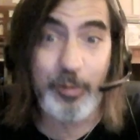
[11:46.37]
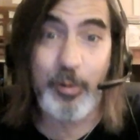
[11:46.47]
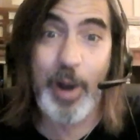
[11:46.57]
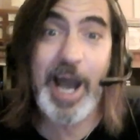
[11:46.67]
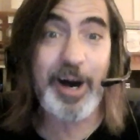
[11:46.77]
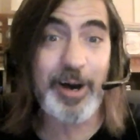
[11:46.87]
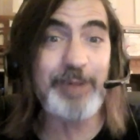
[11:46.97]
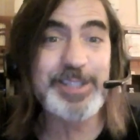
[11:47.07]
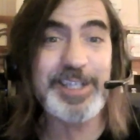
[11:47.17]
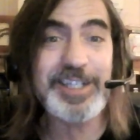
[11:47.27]
Wow, I
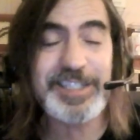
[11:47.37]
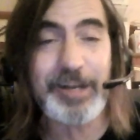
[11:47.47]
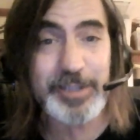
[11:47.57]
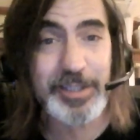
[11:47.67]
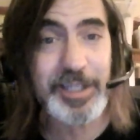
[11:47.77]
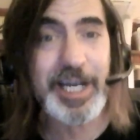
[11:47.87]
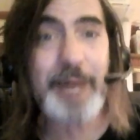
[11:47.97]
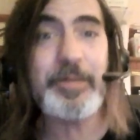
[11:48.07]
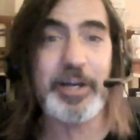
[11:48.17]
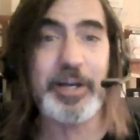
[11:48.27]
was gonna
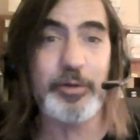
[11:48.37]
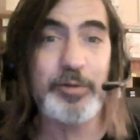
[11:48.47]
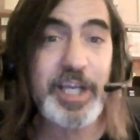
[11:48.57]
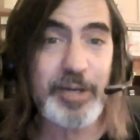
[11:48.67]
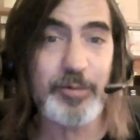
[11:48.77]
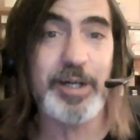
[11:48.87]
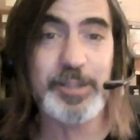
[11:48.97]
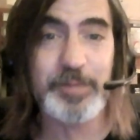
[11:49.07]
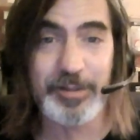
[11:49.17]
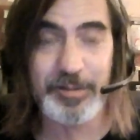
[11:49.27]
comment how unique it
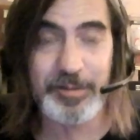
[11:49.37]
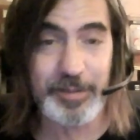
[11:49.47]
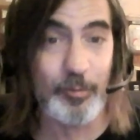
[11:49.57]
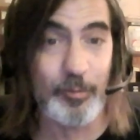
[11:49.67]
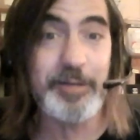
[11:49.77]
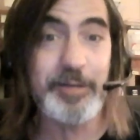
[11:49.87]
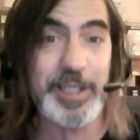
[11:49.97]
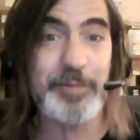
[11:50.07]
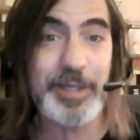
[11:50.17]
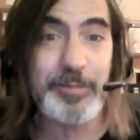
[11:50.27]
was, but one of
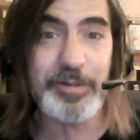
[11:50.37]
10 people.